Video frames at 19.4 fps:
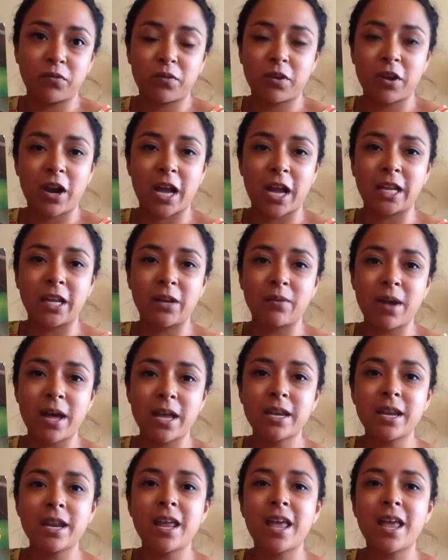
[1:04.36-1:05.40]
for anyone,
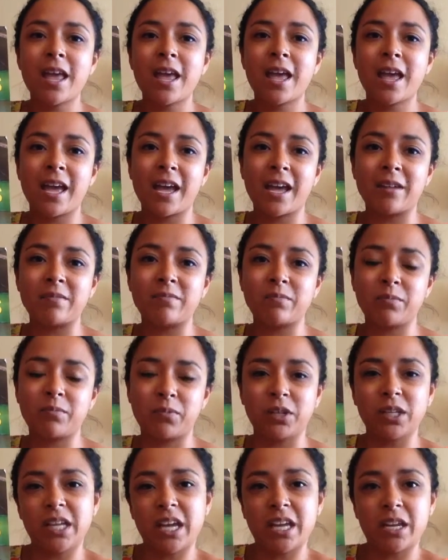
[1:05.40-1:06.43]
and
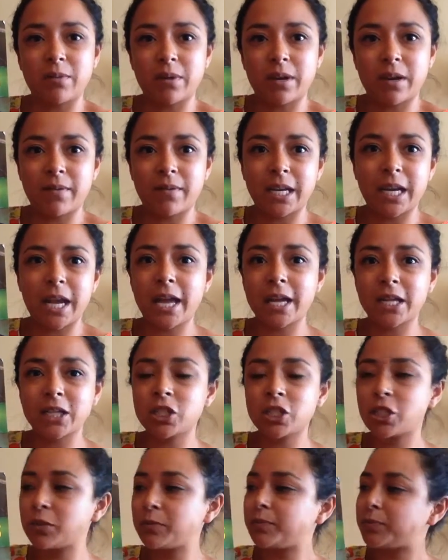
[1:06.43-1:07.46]
really anyone of any
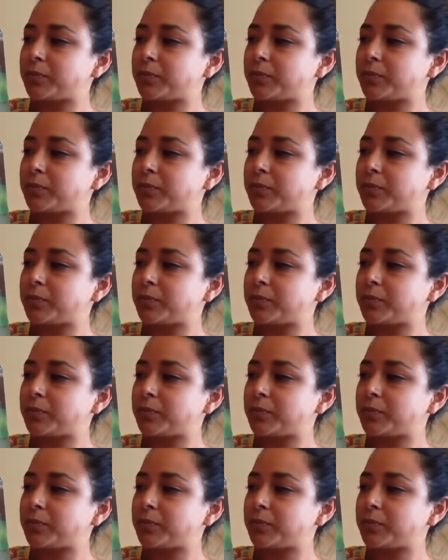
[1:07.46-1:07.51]
age.